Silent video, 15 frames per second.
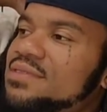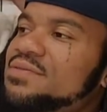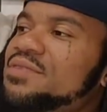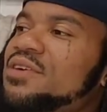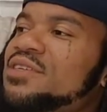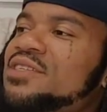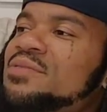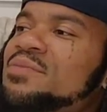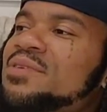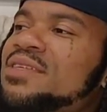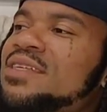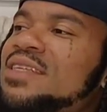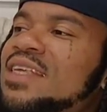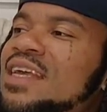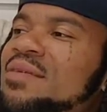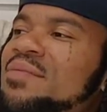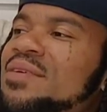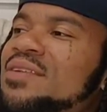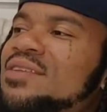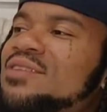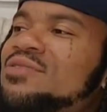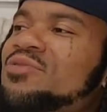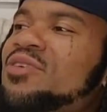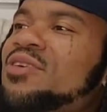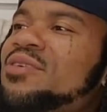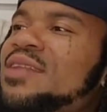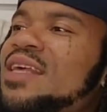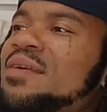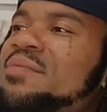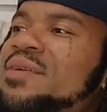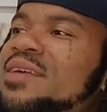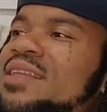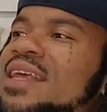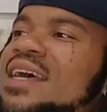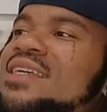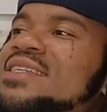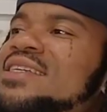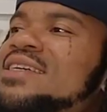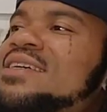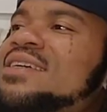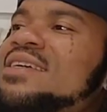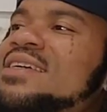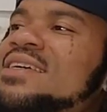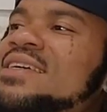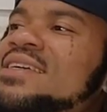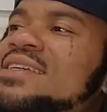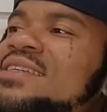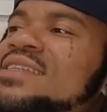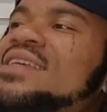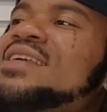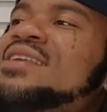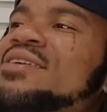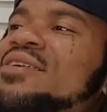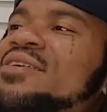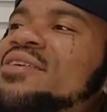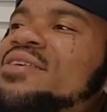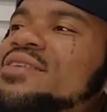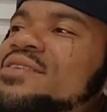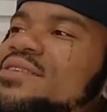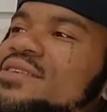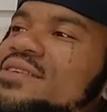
First she was a demon, drill demon. Now she a city girl.